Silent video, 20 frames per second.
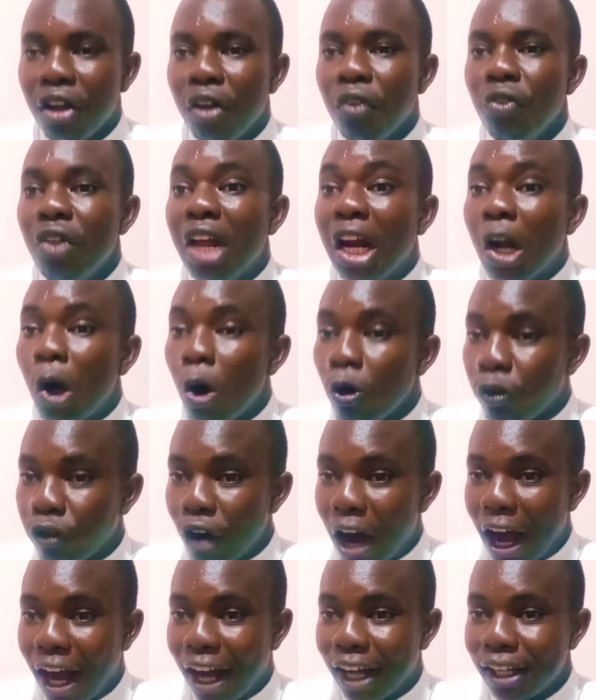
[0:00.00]
the
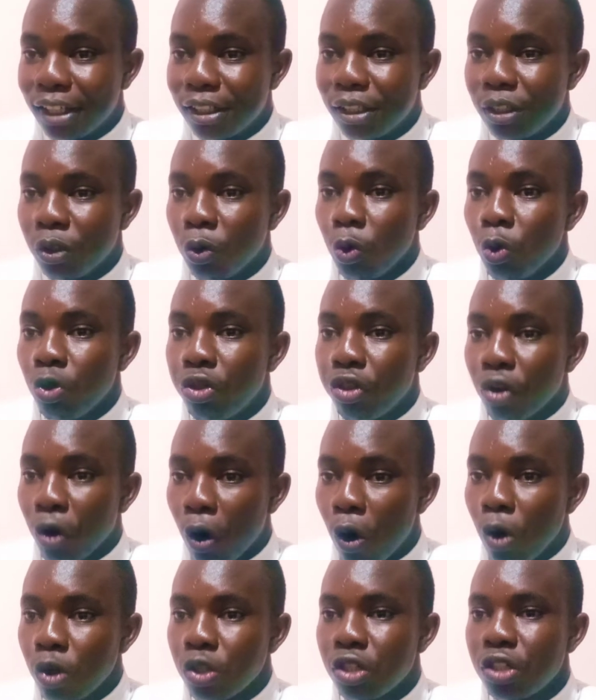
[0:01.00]
loafer who
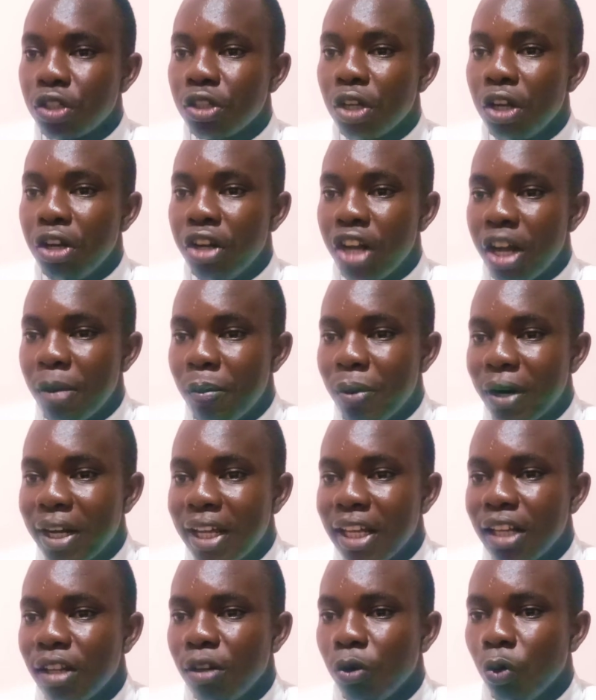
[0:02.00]
throws
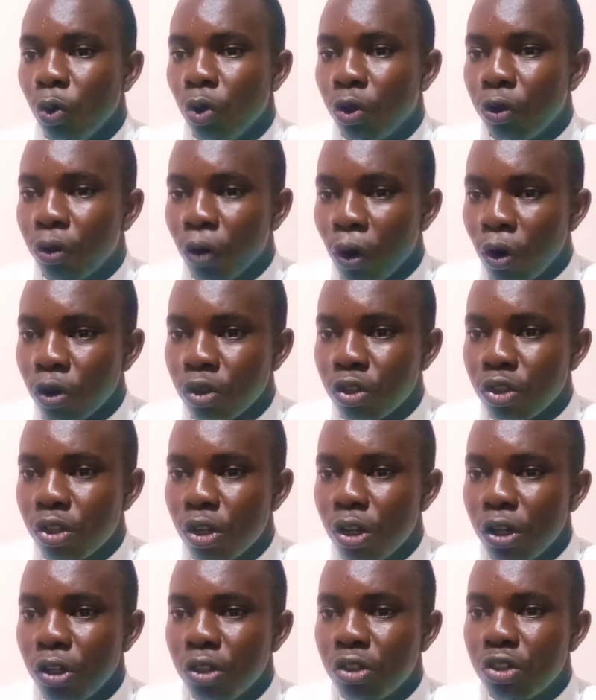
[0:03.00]
debris, who
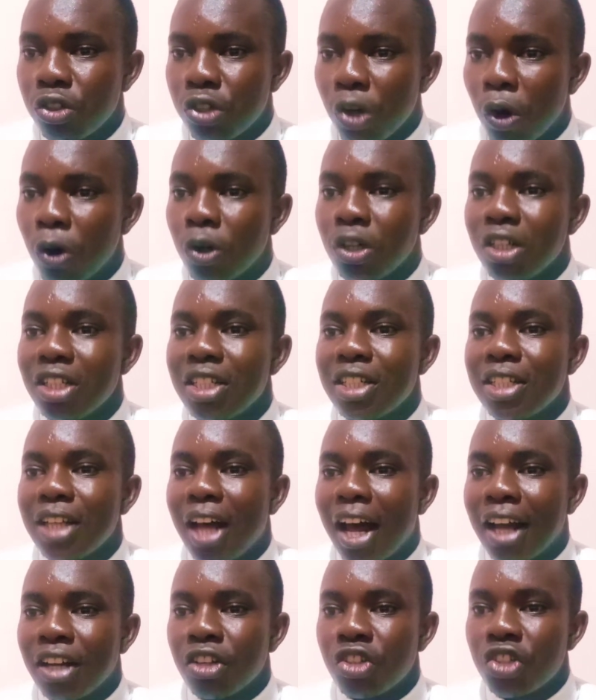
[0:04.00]
throws stones
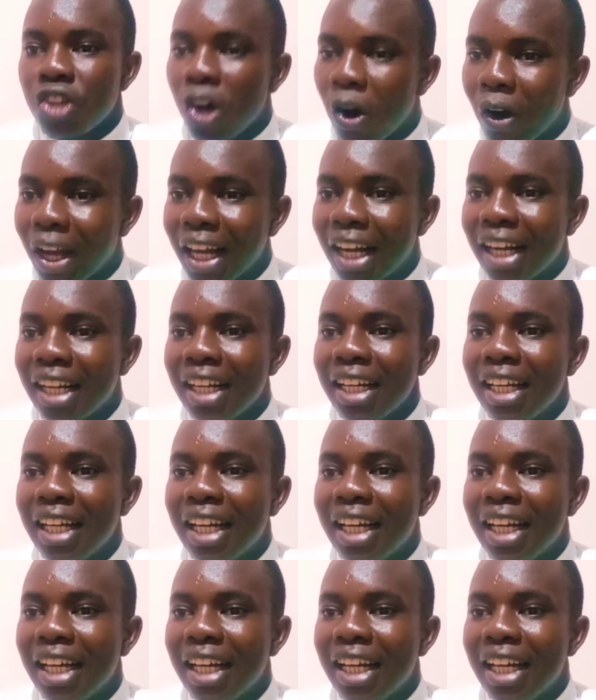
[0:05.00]
and soil